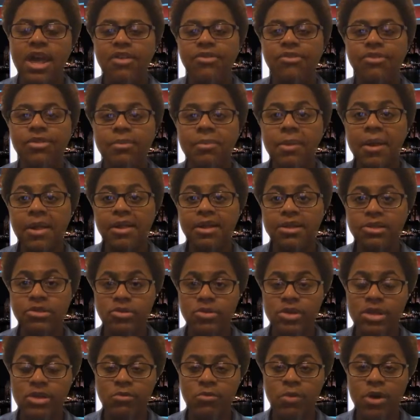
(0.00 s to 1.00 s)
So they're probably going
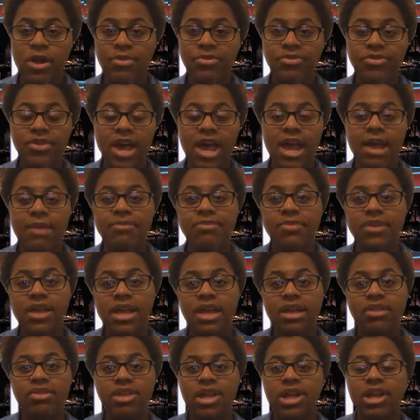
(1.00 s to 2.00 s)
to do that one-time thing in